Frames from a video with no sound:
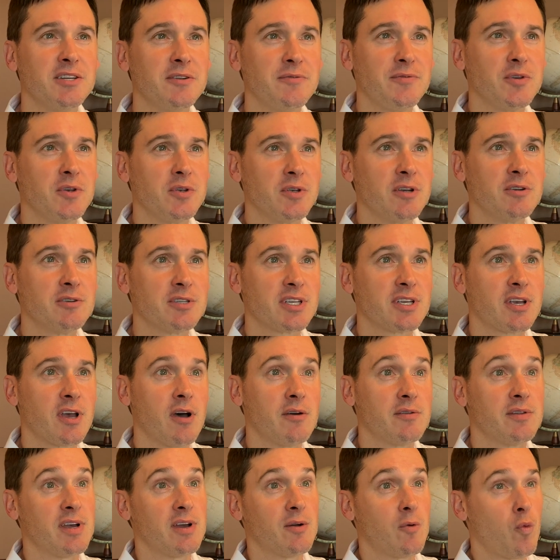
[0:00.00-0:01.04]
a few years
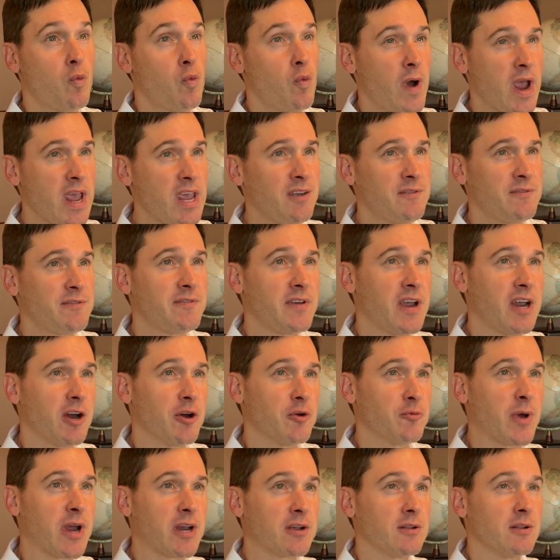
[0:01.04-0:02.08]
ago that
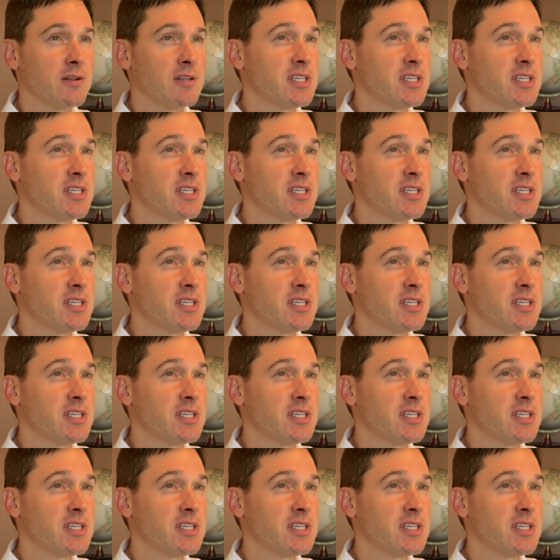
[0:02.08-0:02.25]
Wayfair regularly